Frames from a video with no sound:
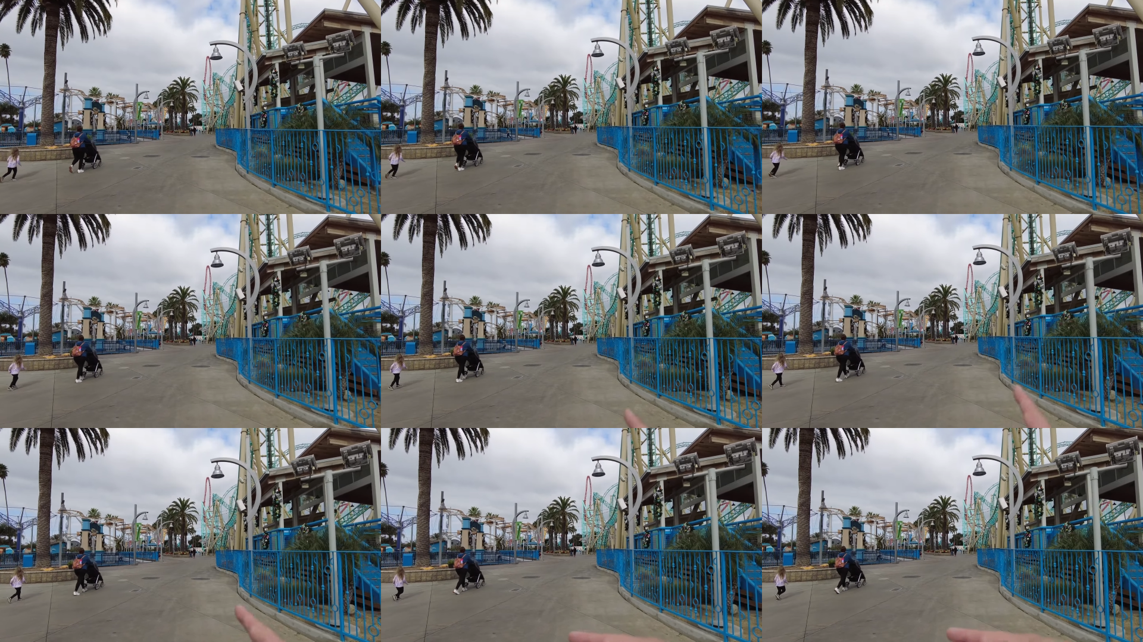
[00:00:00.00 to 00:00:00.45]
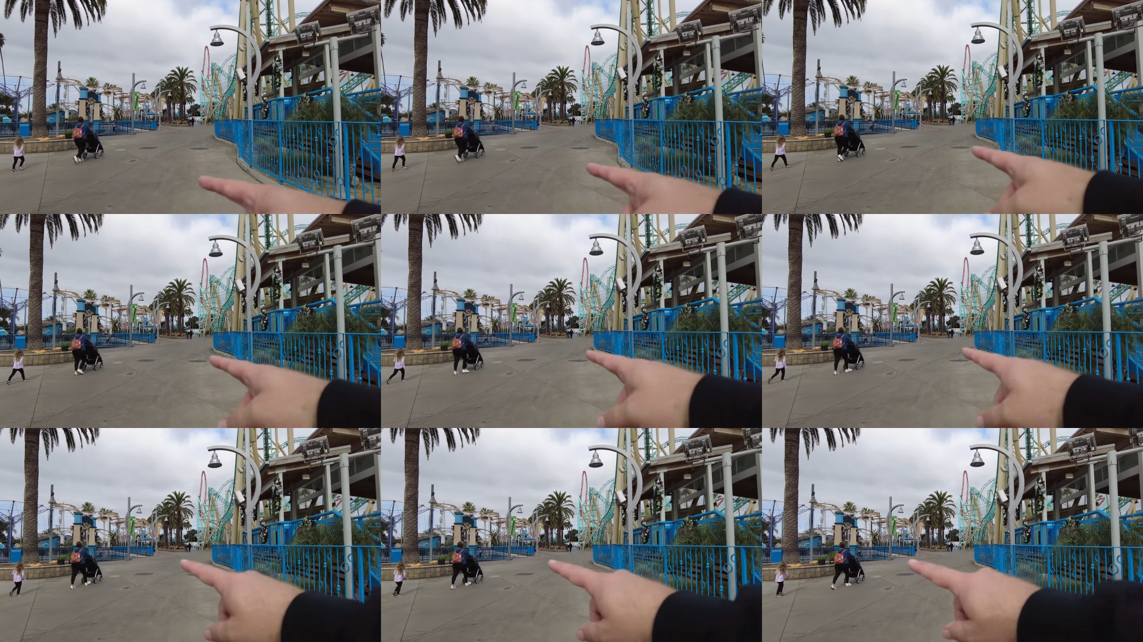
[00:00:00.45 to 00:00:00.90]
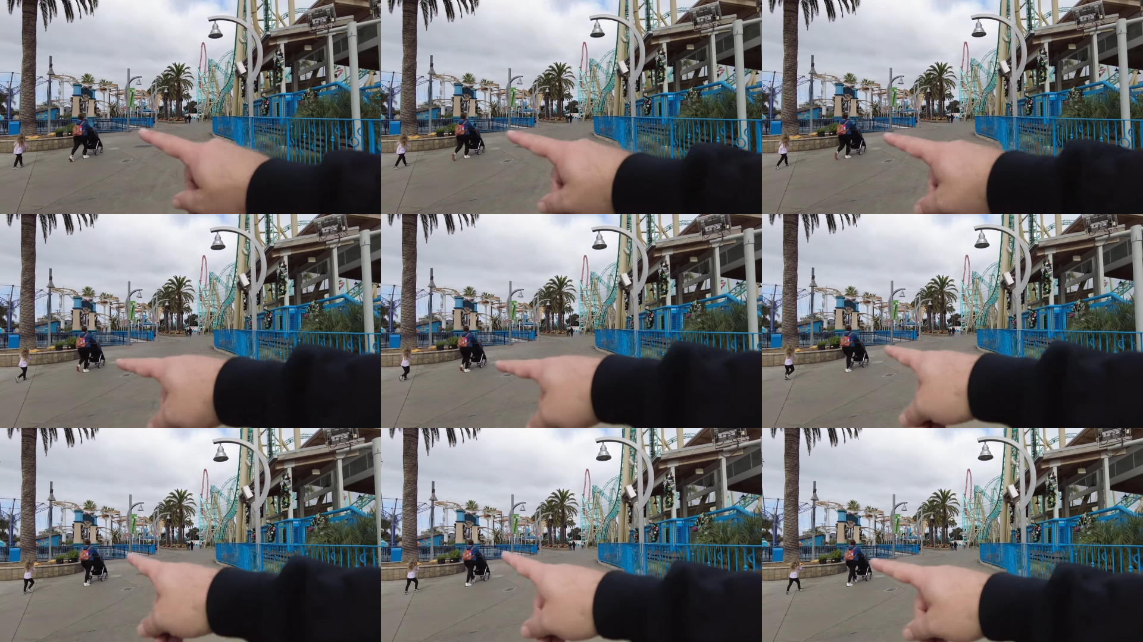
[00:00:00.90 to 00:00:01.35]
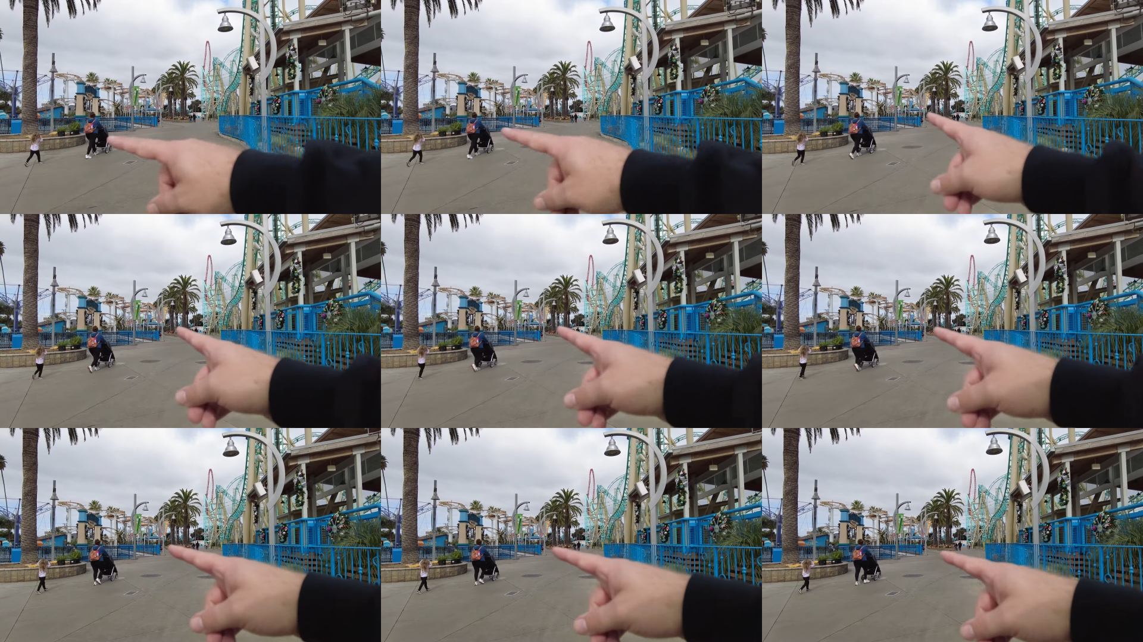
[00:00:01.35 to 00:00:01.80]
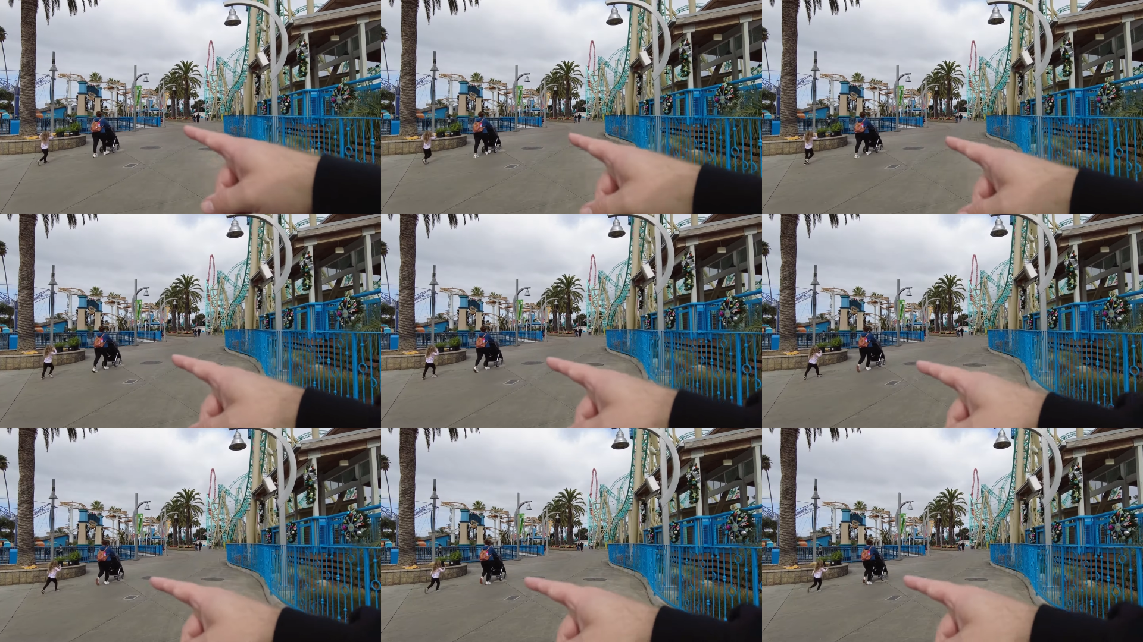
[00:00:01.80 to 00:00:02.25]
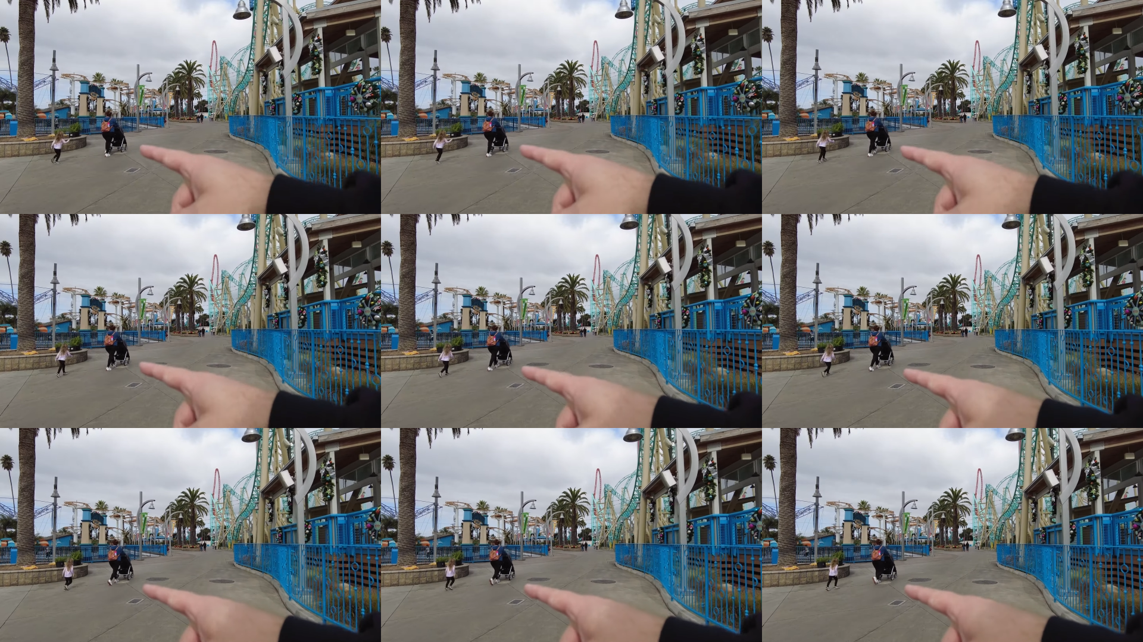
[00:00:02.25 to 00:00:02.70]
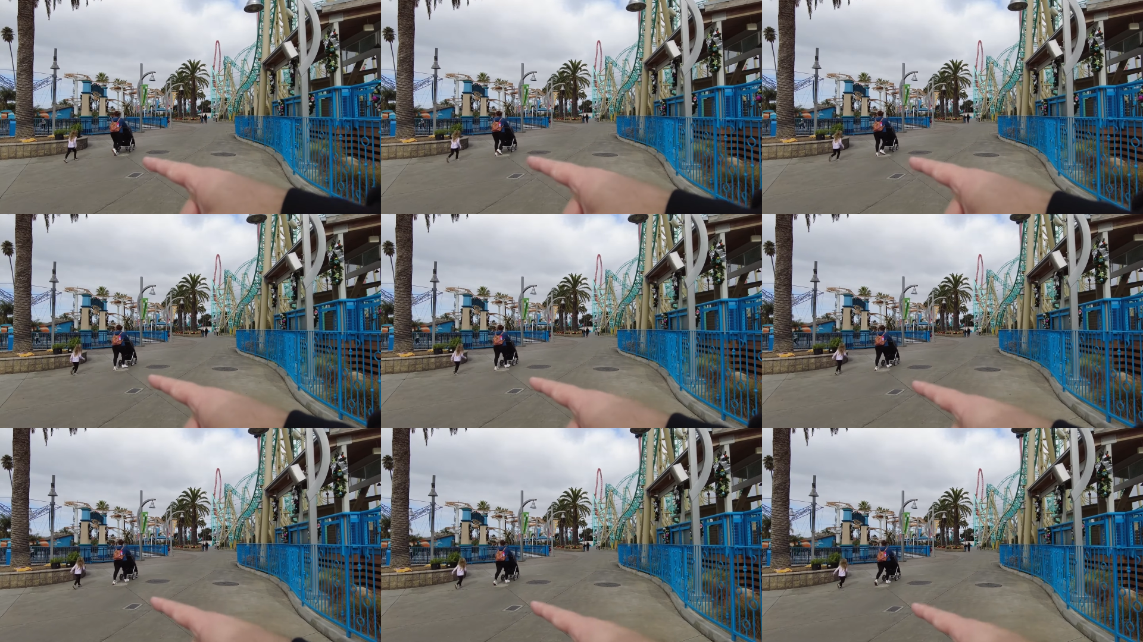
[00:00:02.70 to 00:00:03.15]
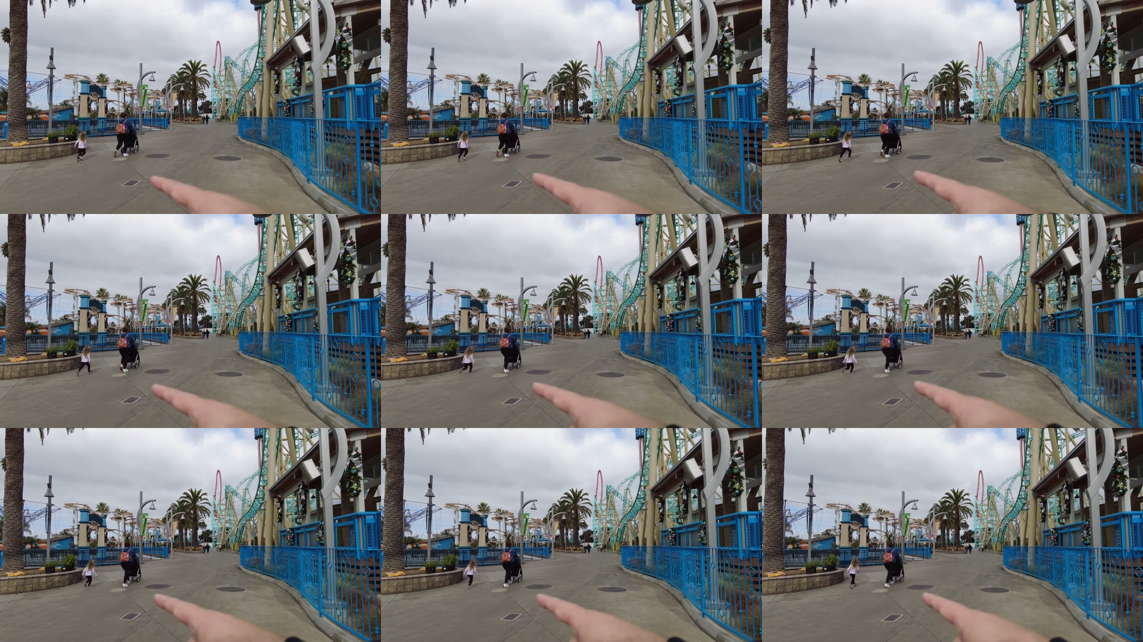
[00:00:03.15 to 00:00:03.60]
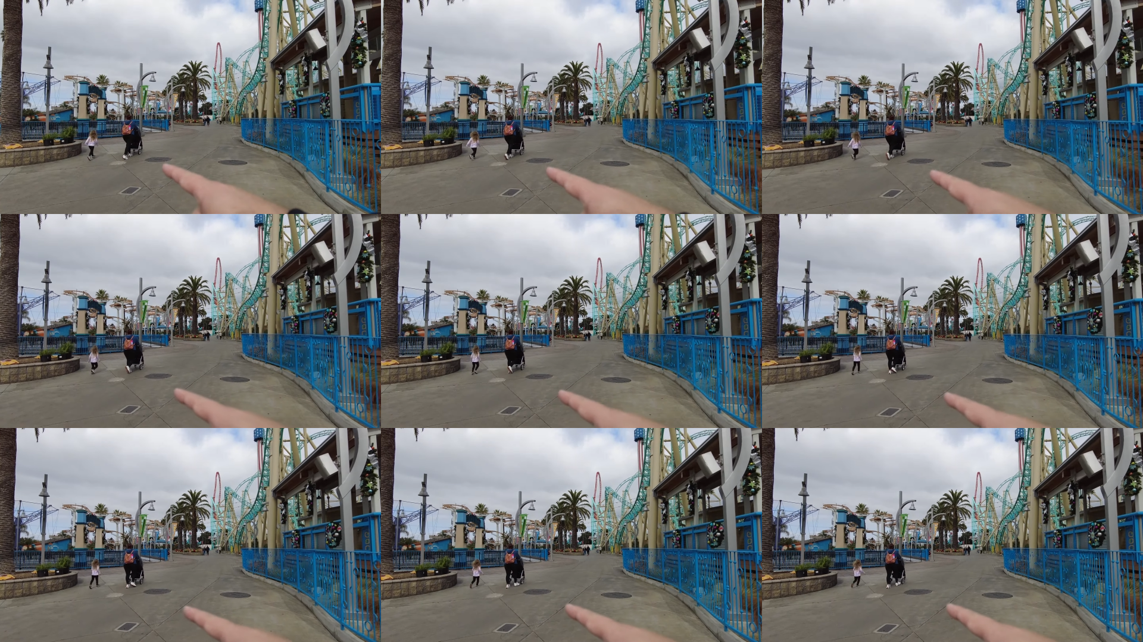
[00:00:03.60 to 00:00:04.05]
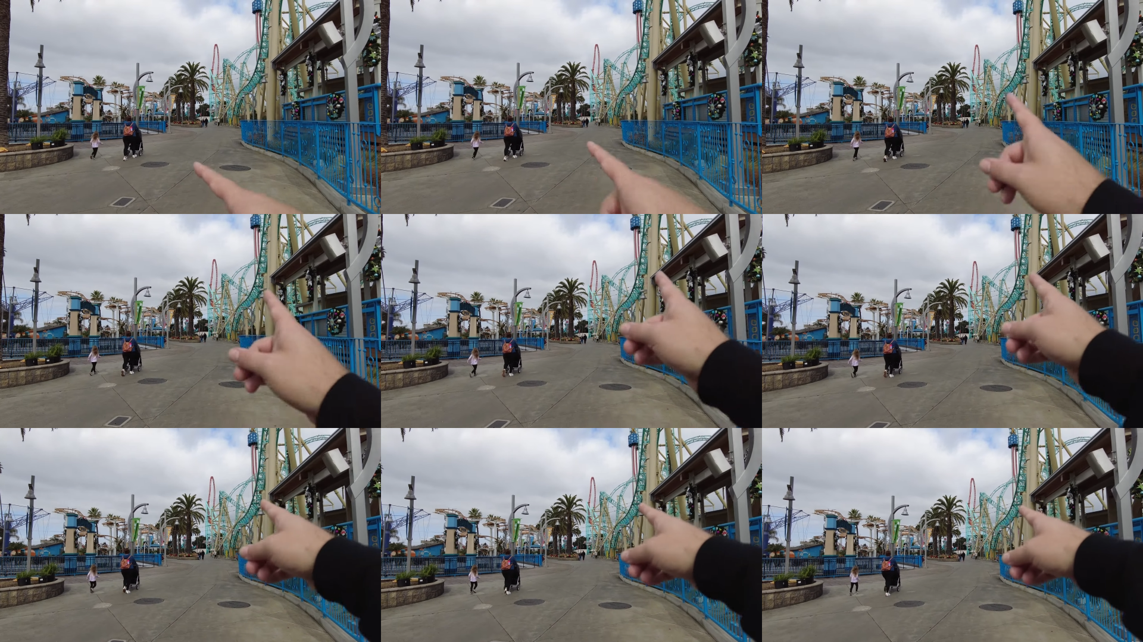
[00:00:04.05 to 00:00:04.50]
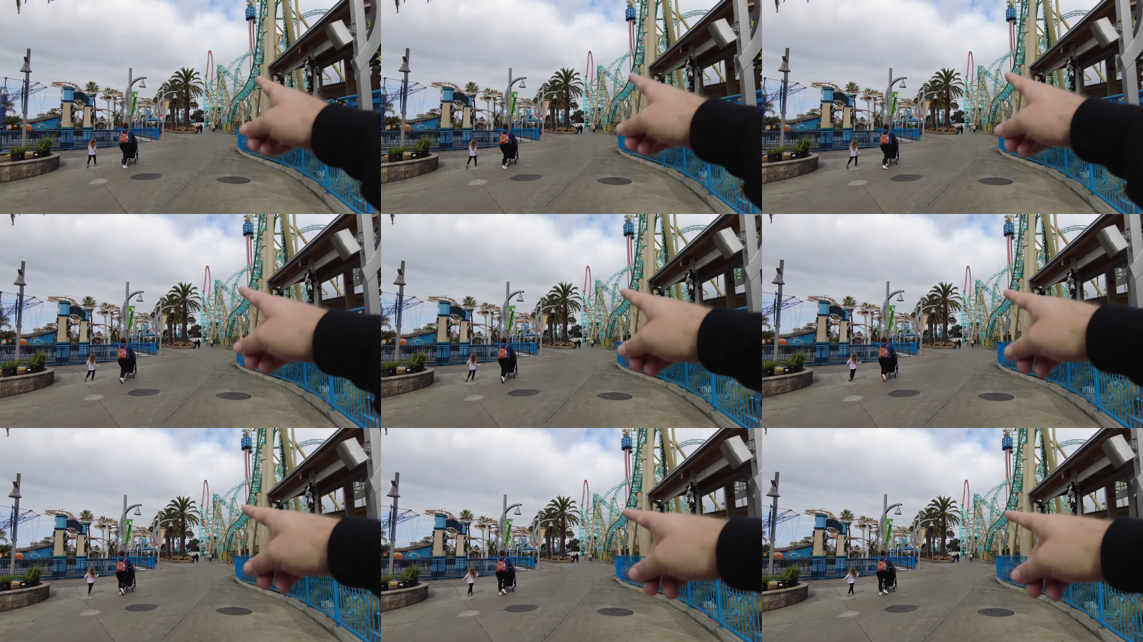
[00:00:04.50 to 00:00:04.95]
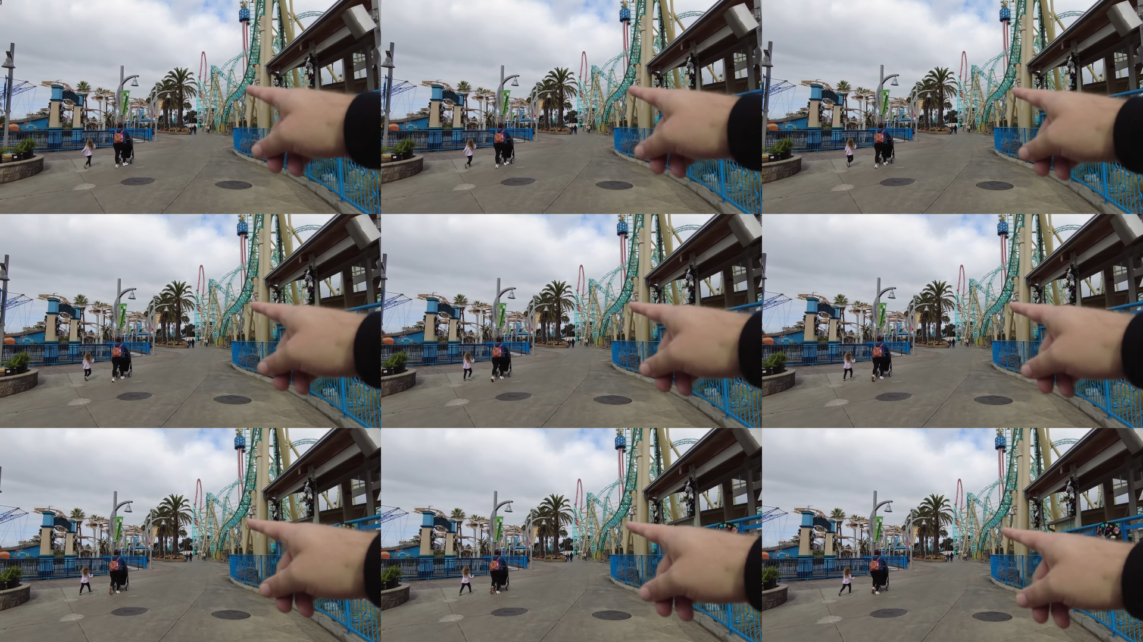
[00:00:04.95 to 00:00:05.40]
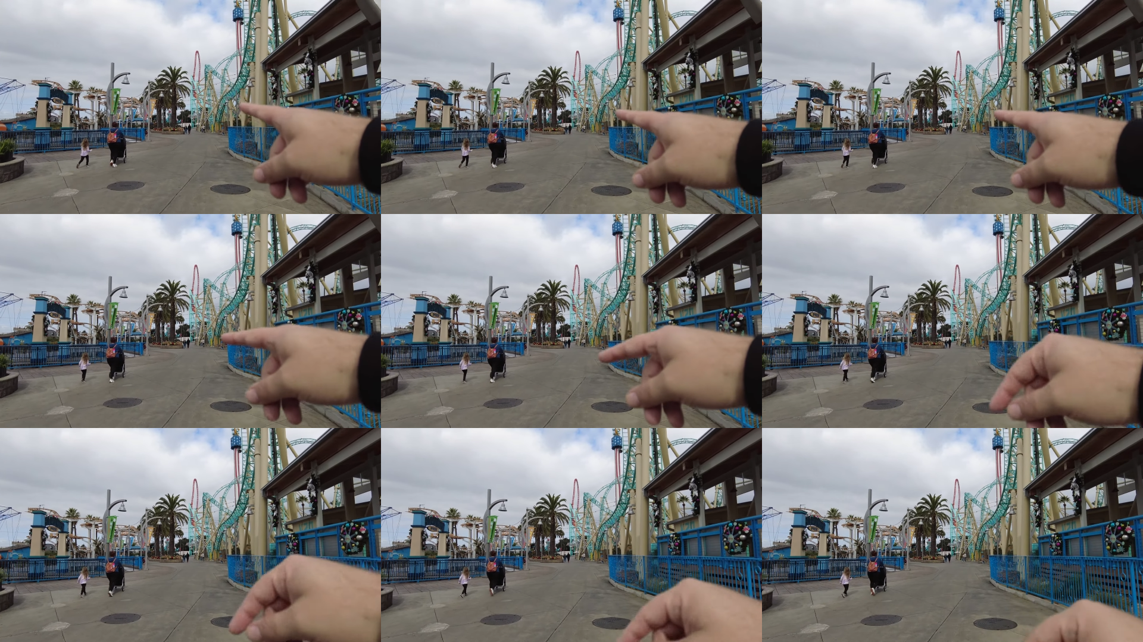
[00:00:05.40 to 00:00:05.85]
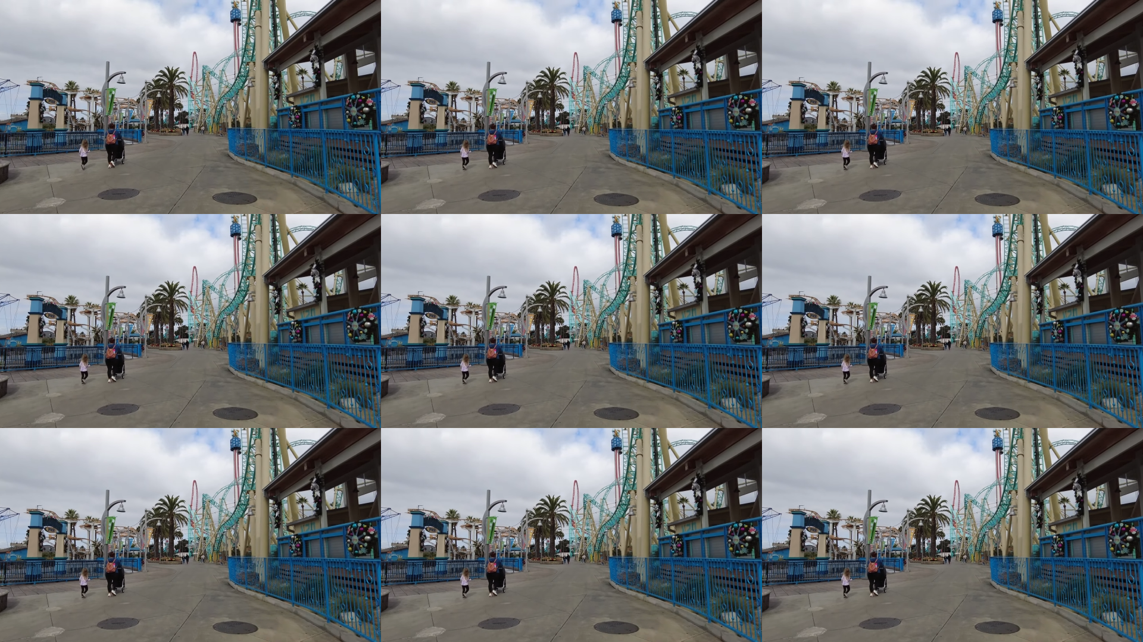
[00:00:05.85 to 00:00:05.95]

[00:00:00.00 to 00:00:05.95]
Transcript: Nobody's mouth can be seen.